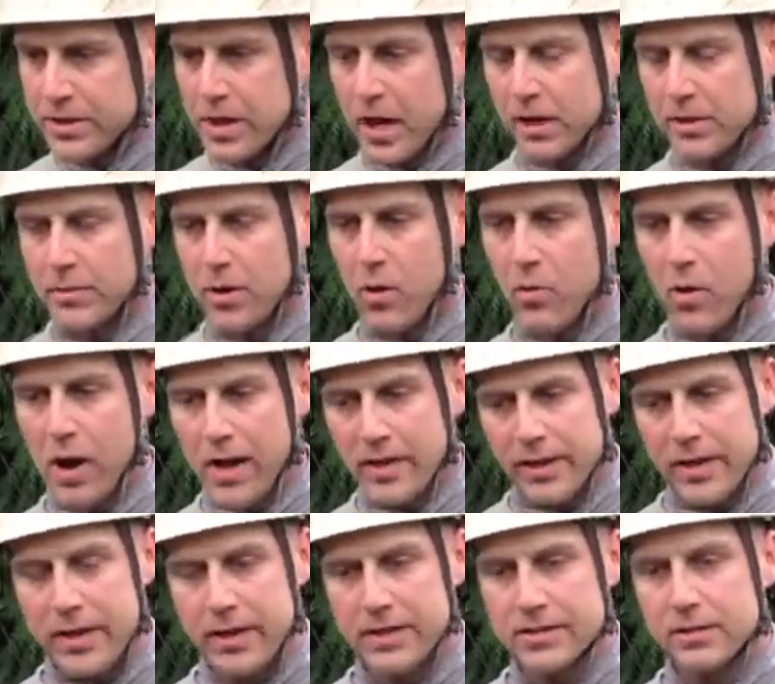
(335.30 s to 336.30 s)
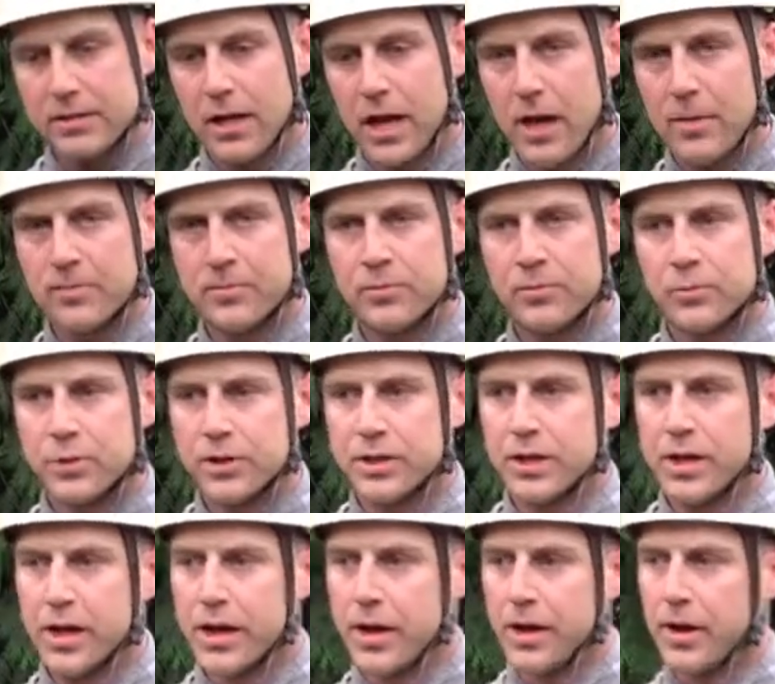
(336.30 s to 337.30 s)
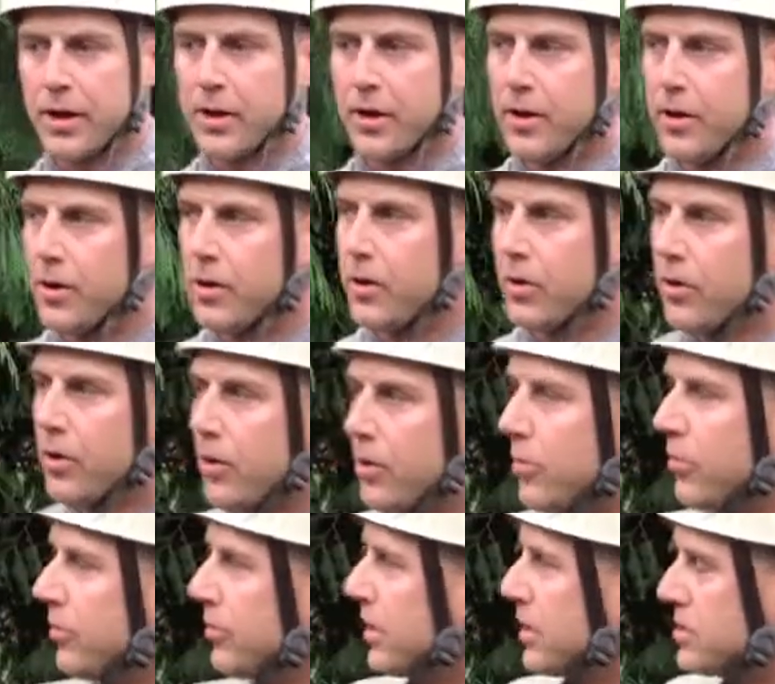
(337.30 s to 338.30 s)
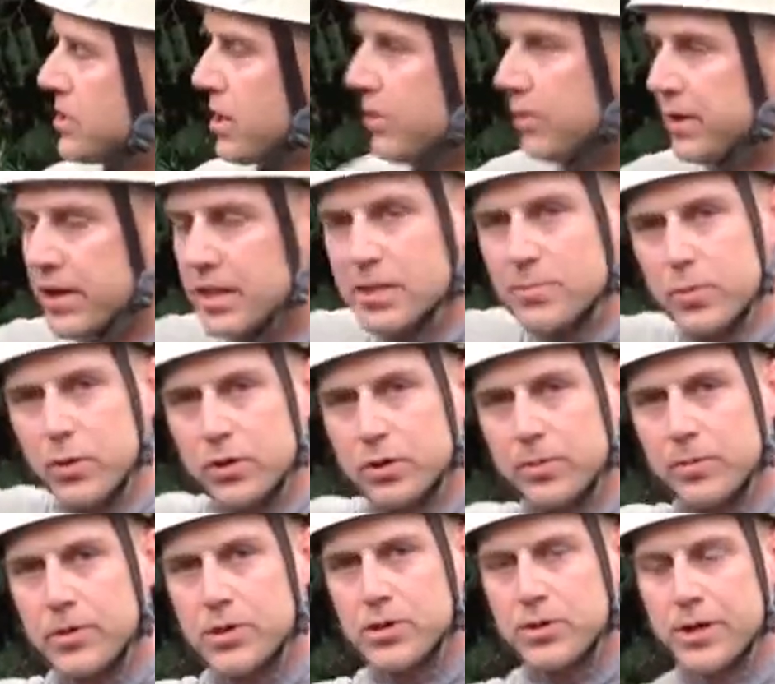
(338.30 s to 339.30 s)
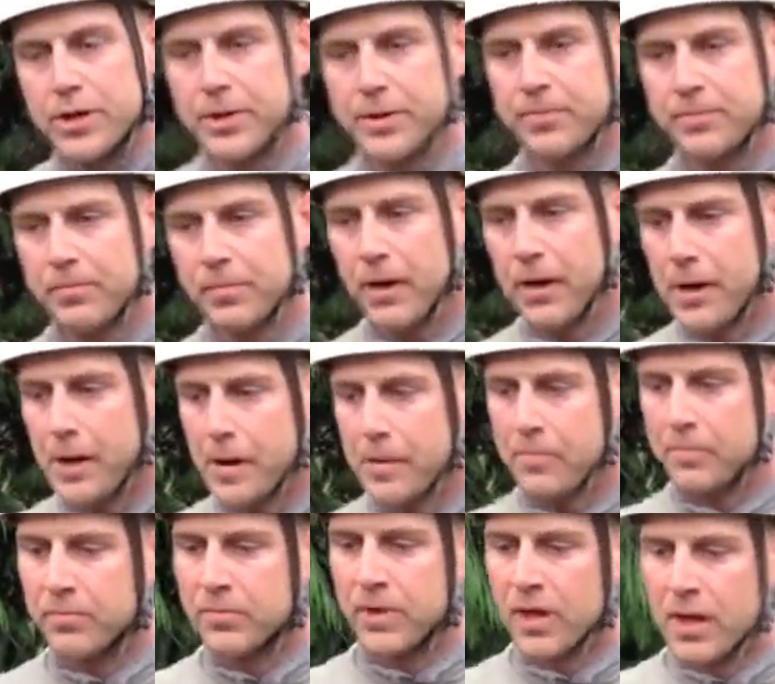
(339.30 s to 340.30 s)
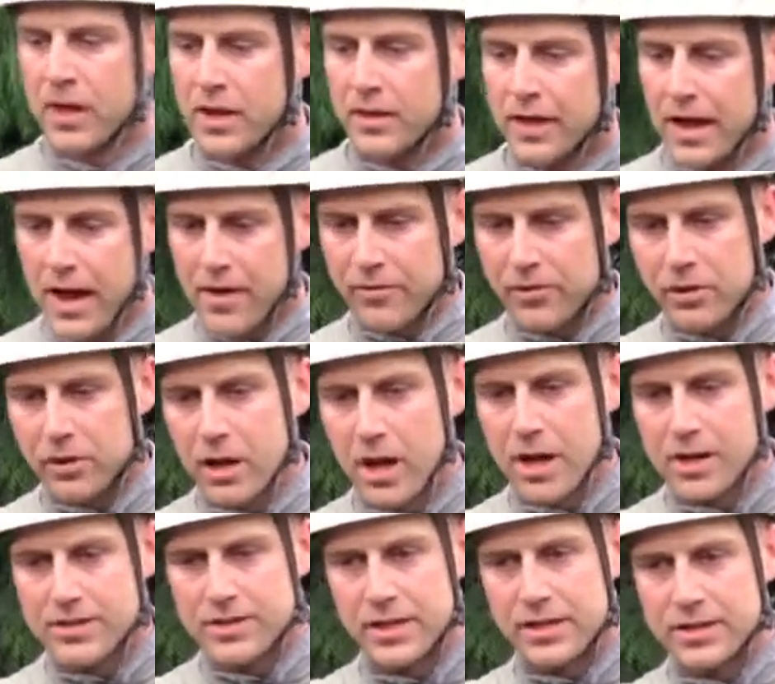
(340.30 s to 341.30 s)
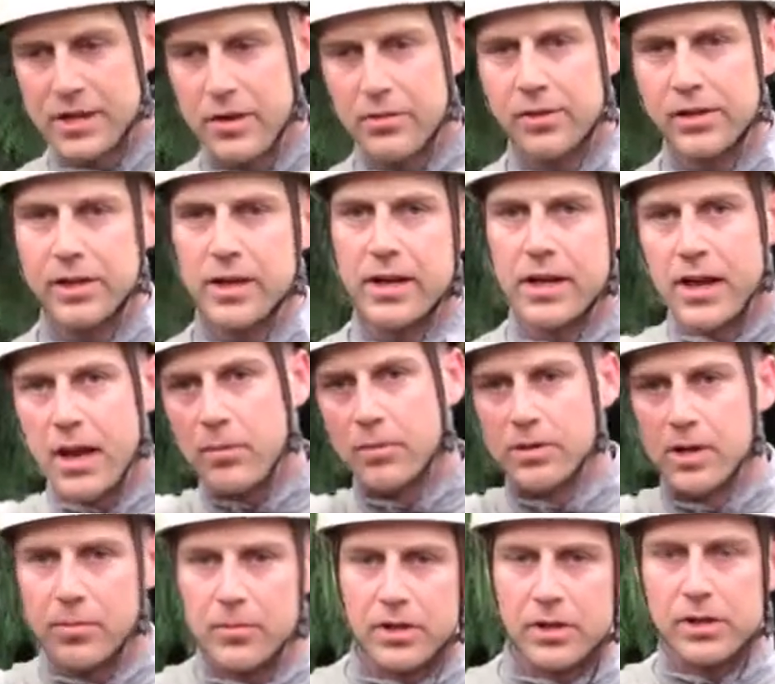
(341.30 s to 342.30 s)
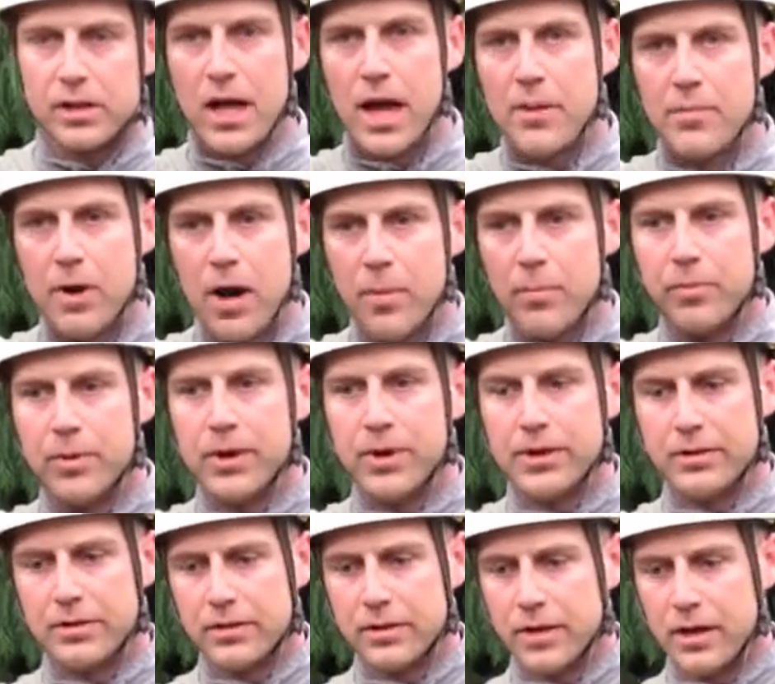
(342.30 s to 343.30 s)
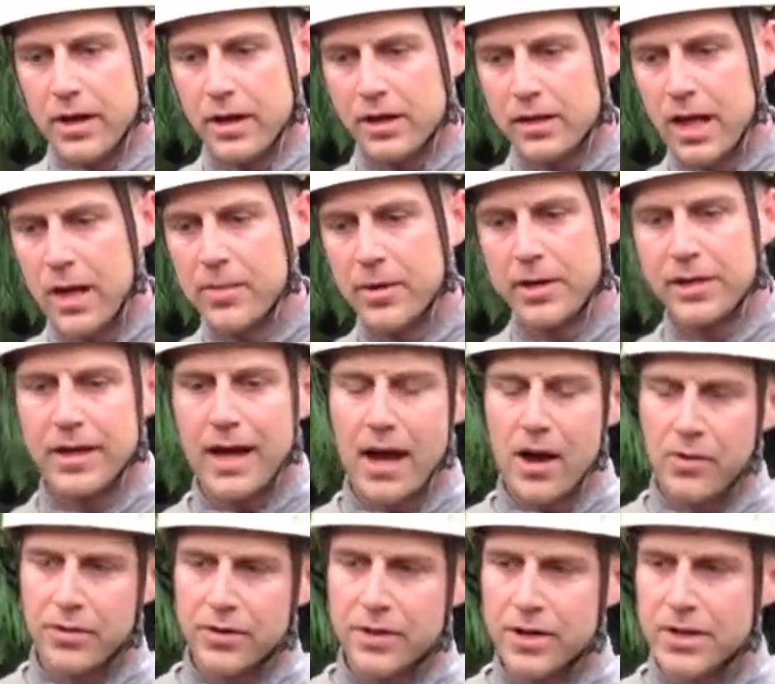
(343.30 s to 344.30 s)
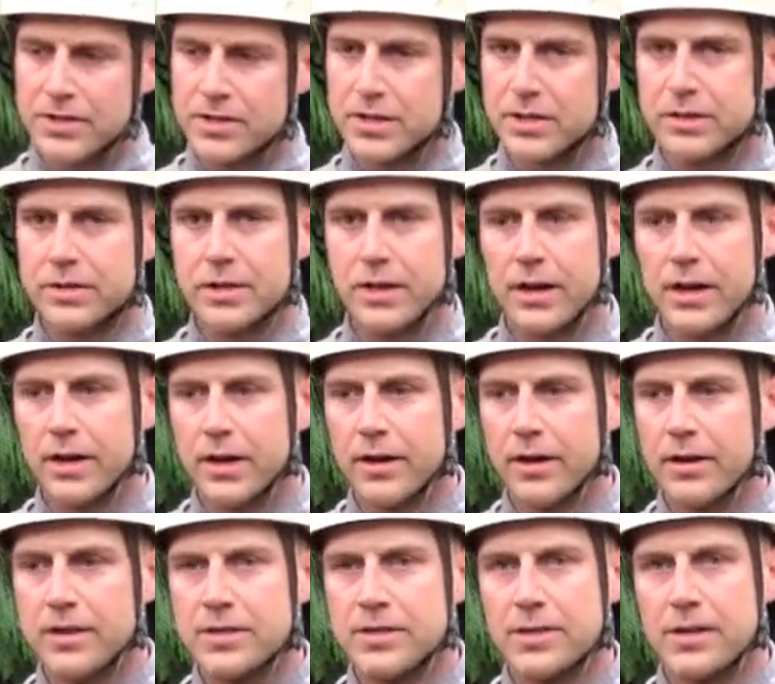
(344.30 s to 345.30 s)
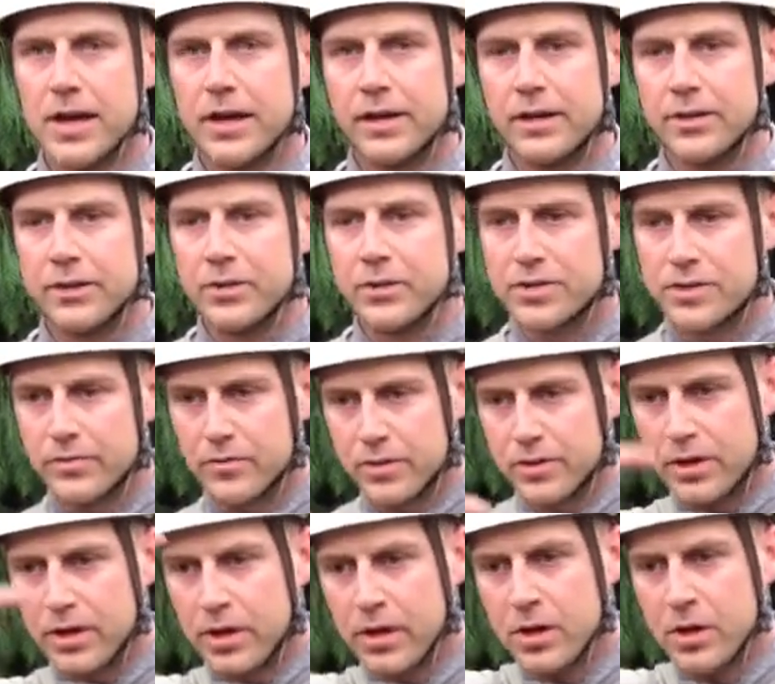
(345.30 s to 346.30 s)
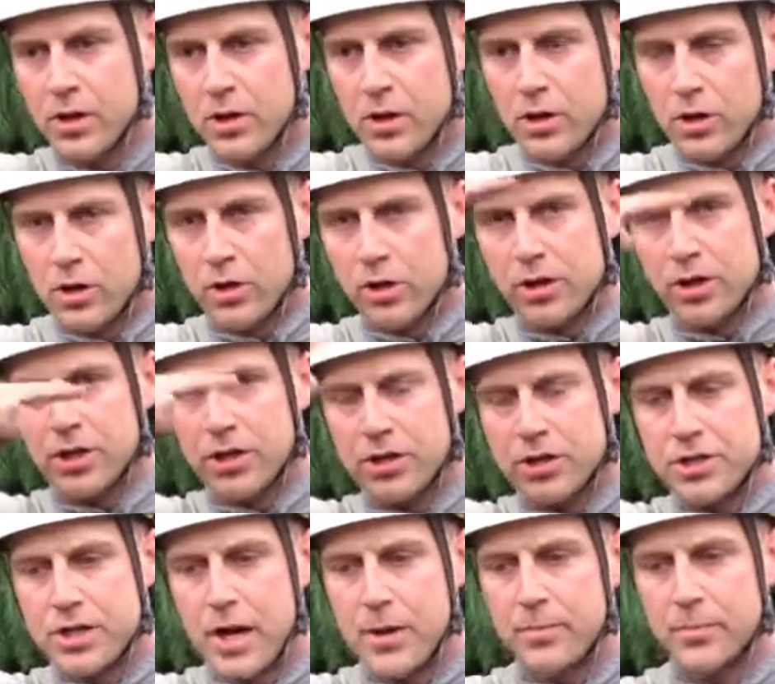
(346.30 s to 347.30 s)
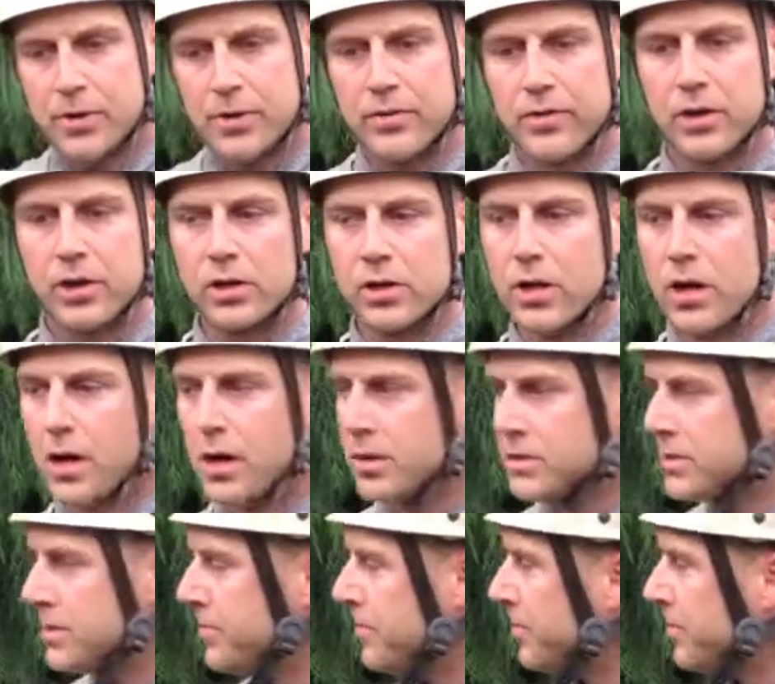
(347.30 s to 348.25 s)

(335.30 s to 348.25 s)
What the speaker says: talked about why the kitties climb. They generally get spooked up the tree. They have claws that generally enable them to climb up, but climbing down isn't that conducive with the hook shaped of their claws.